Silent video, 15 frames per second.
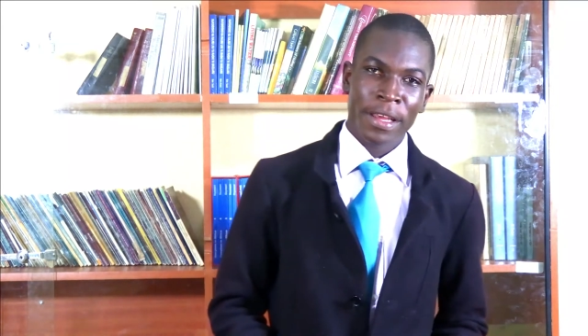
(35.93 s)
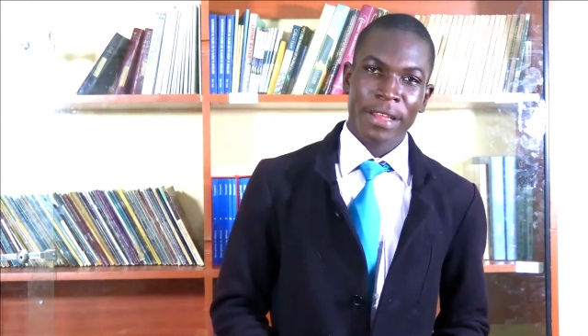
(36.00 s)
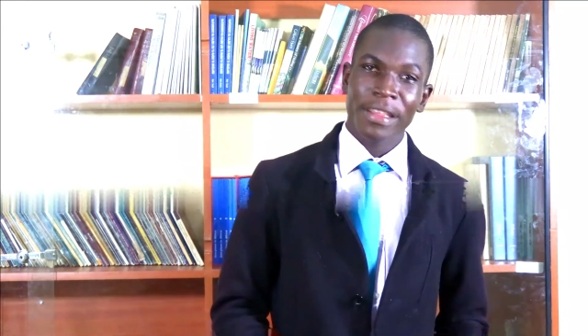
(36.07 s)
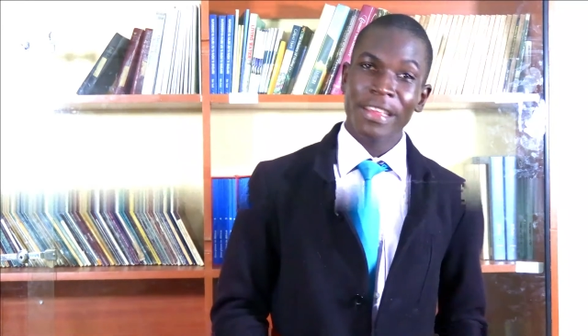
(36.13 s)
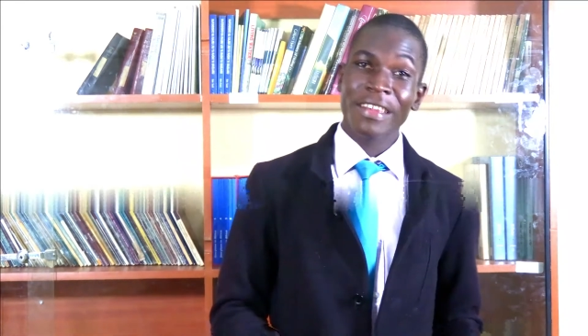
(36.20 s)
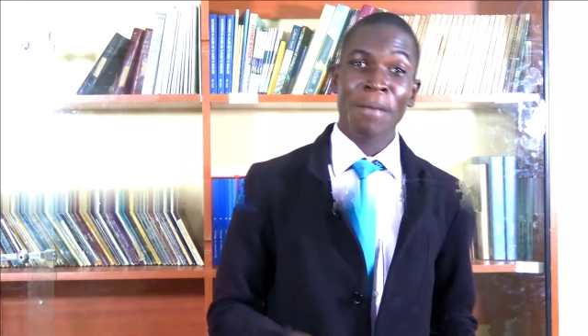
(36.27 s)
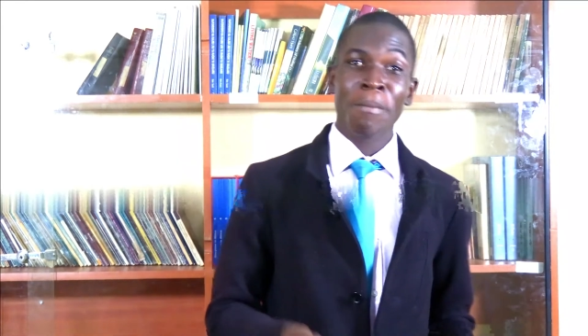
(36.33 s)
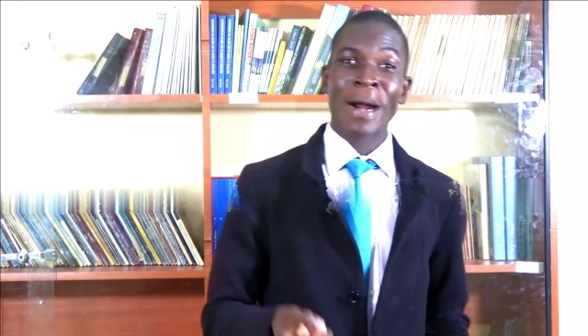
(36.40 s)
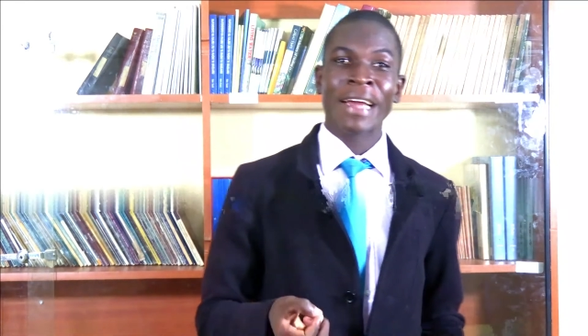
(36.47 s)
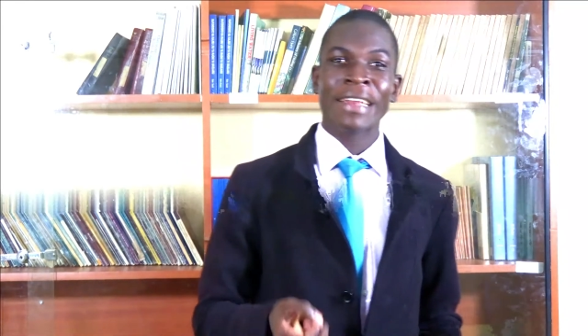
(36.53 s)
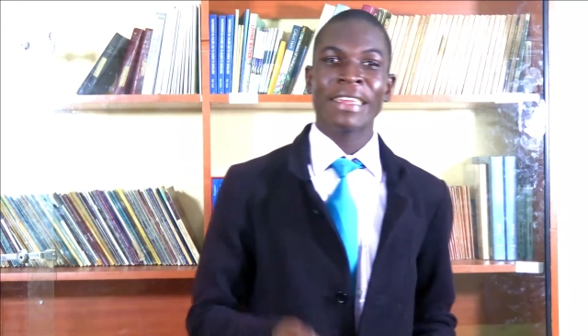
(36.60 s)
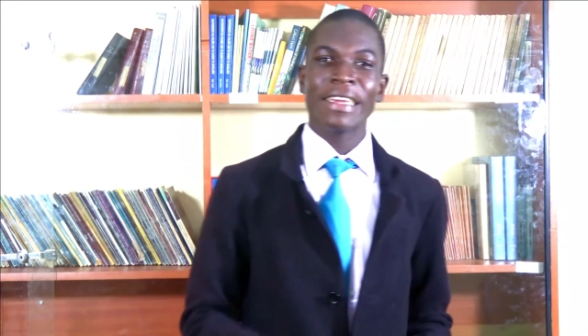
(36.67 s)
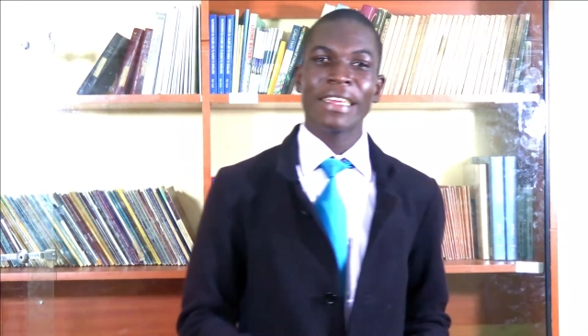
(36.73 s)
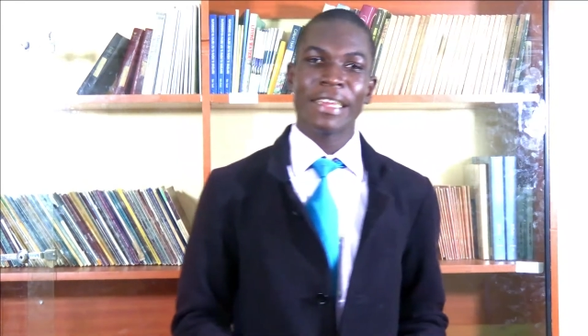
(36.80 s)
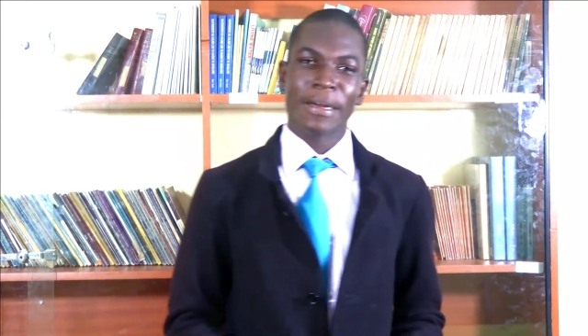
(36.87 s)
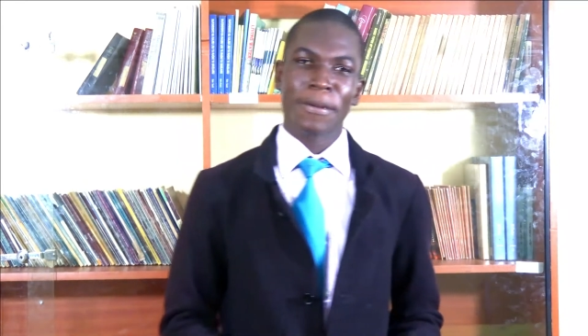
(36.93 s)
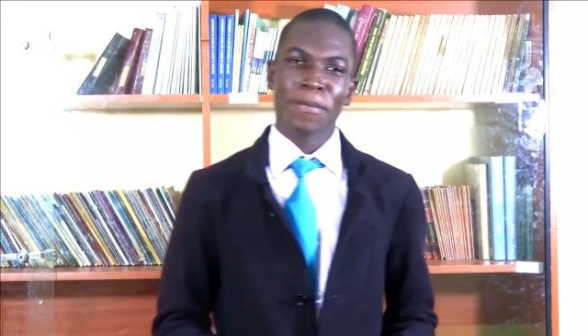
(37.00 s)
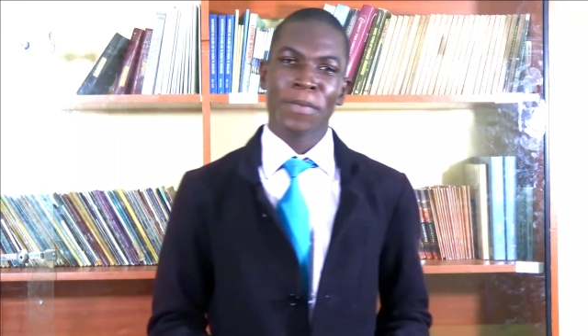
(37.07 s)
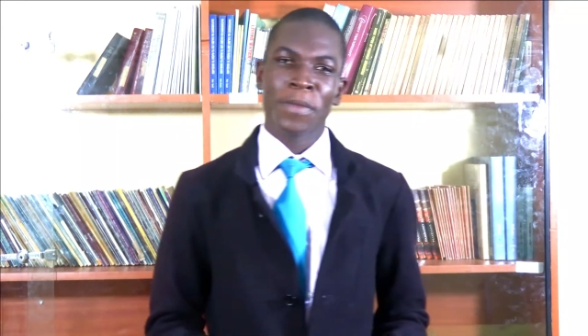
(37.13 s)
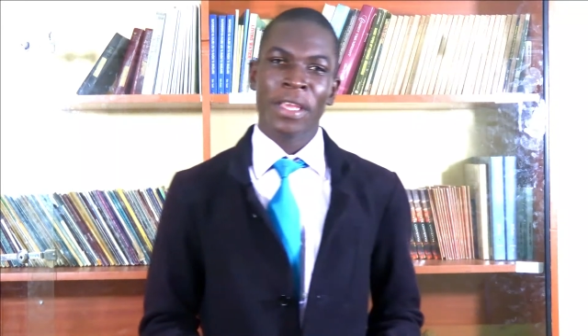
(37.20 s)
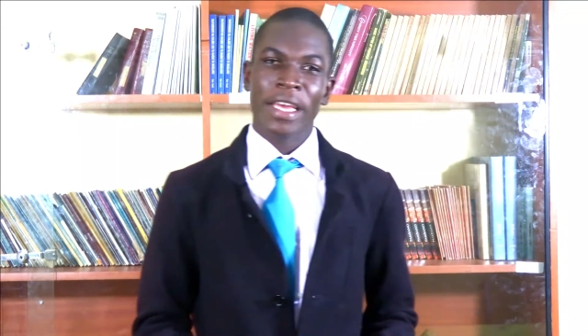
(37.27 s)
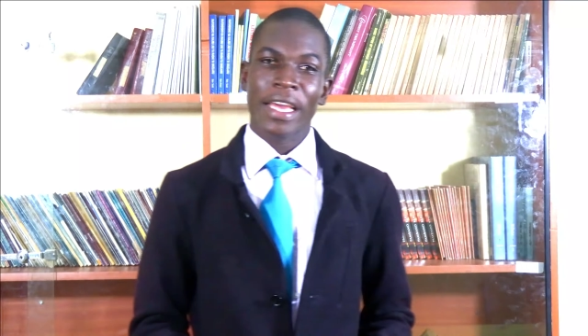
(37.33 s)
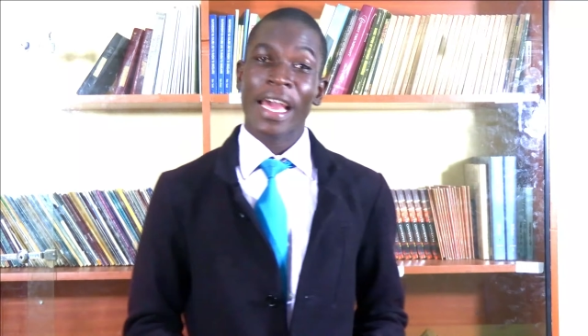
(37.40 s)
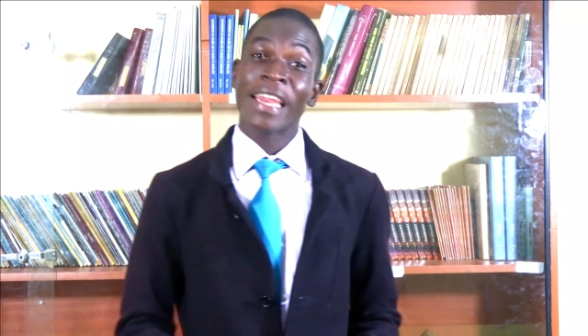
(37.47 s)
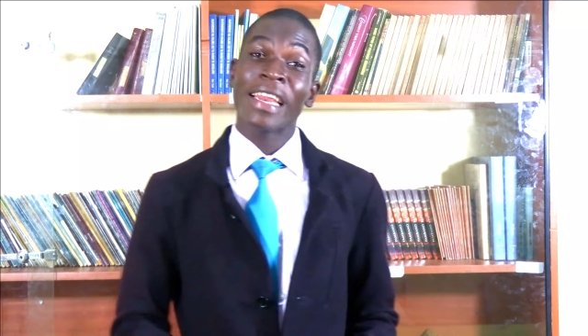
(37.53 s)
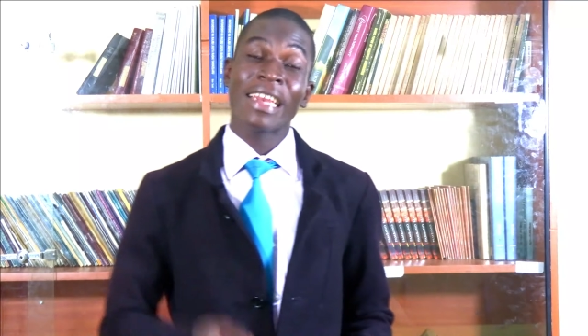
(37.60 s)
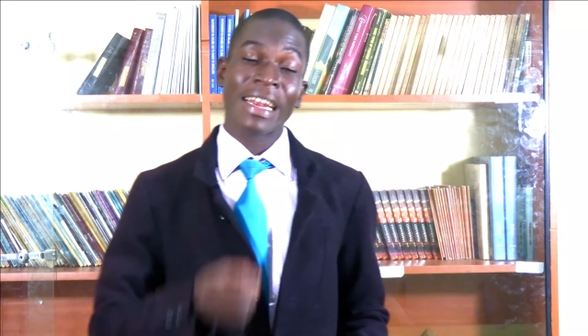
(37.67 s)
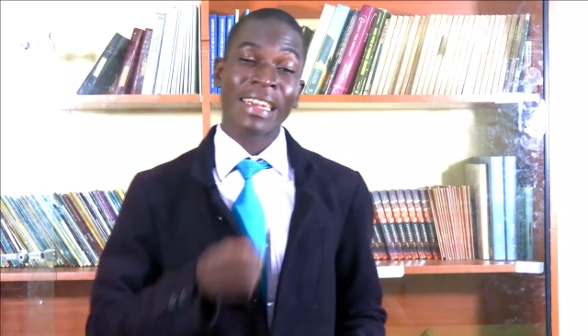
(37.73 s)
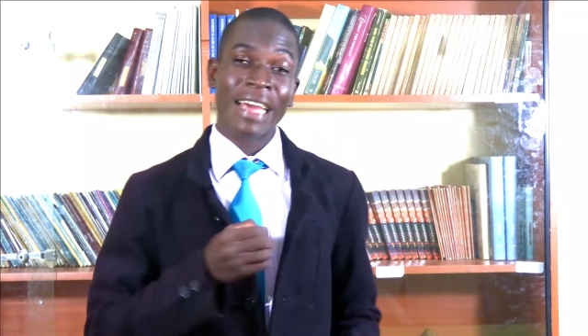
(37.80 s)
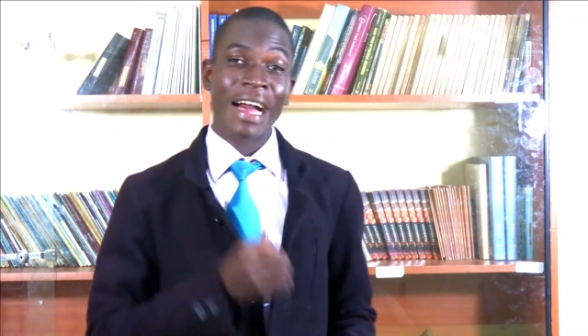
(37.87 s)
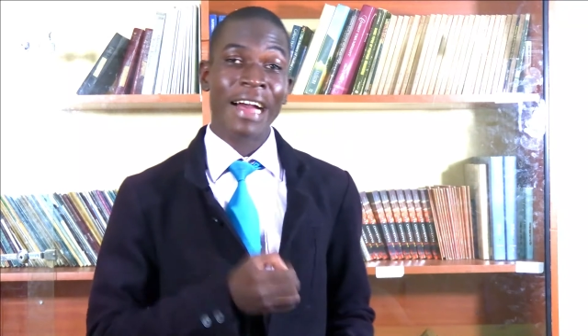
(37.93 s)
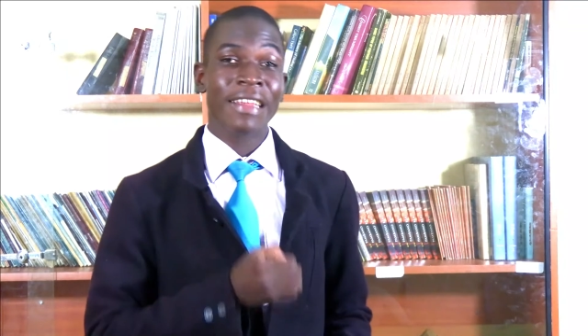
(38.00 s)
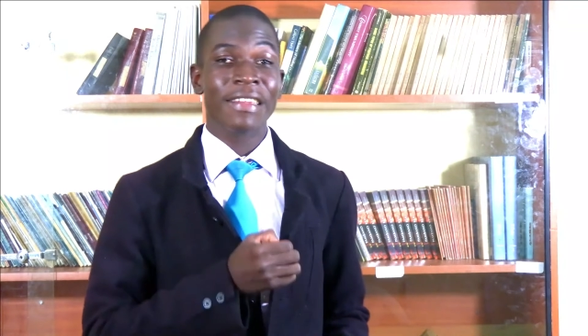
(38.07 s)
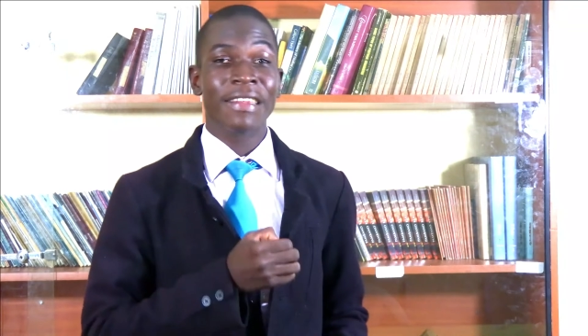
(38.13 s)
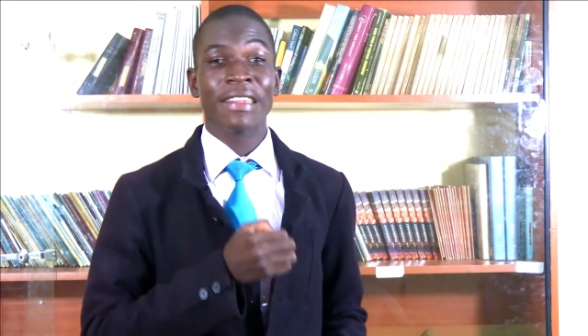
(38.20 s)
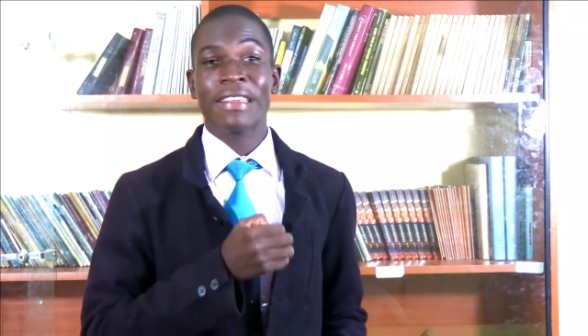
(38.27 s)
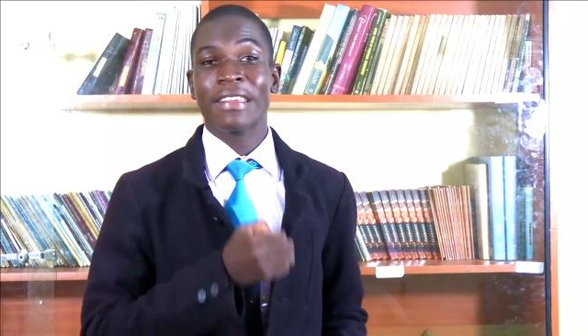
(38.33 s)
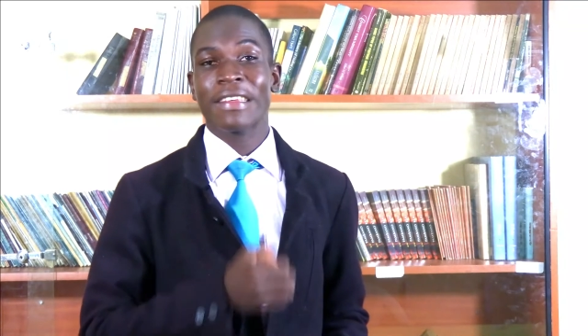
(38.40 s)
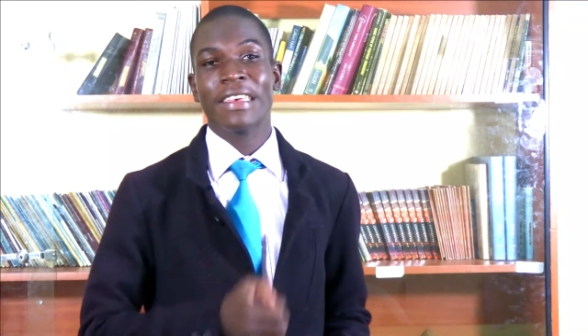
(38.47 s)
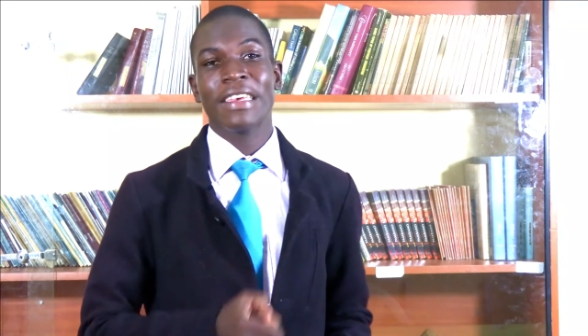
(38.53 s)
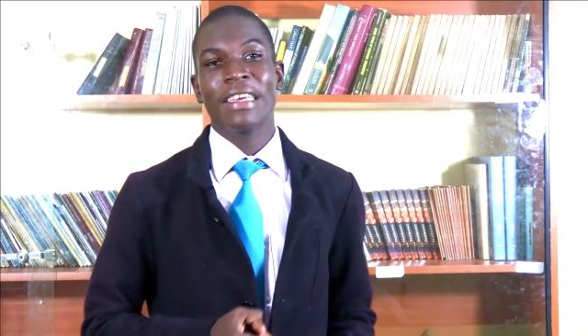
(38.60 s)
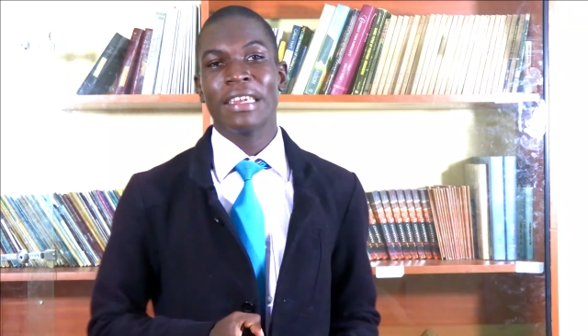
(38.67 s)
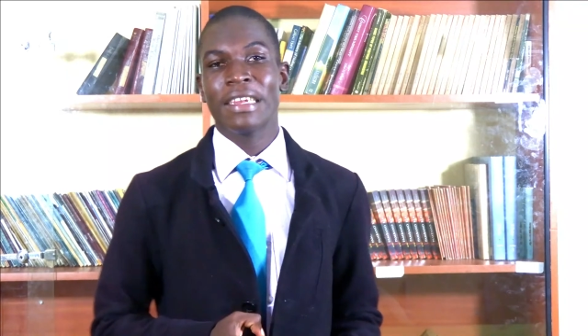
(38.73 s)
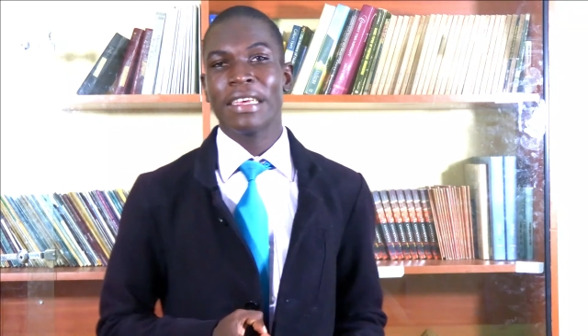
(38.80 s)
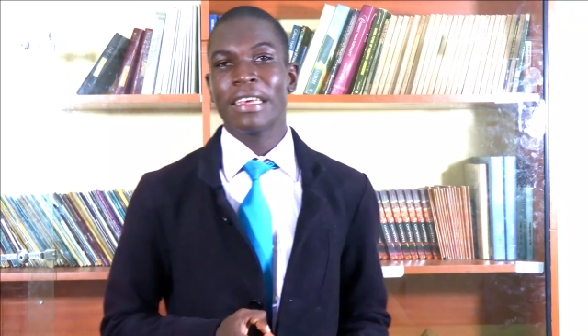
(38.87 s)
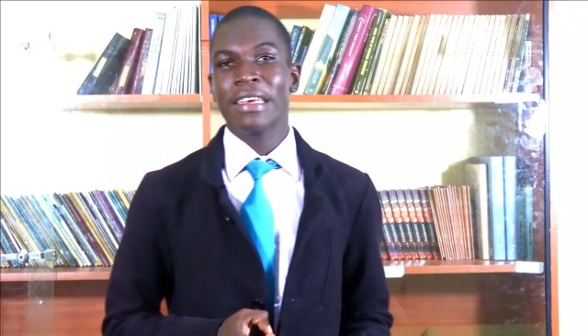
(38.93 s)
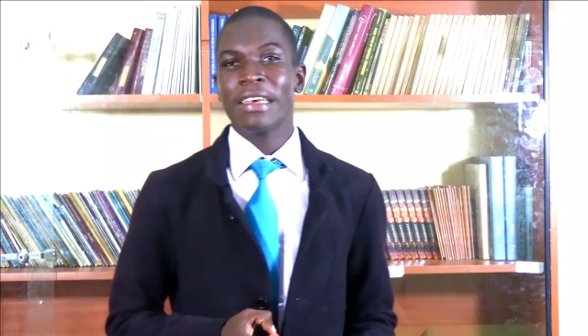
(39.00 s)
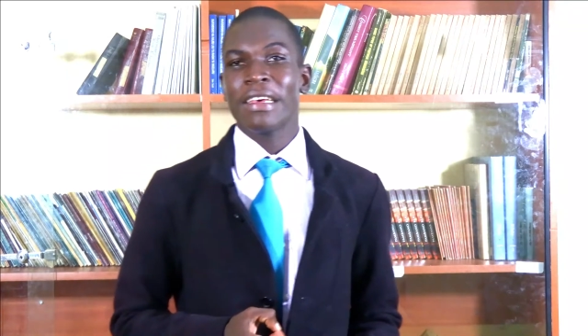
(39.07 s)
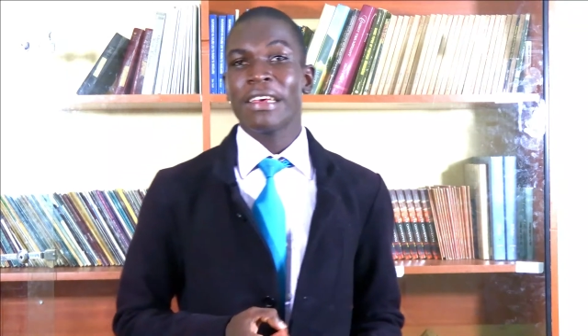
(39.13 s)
These are bacteria, and it attacks the skin,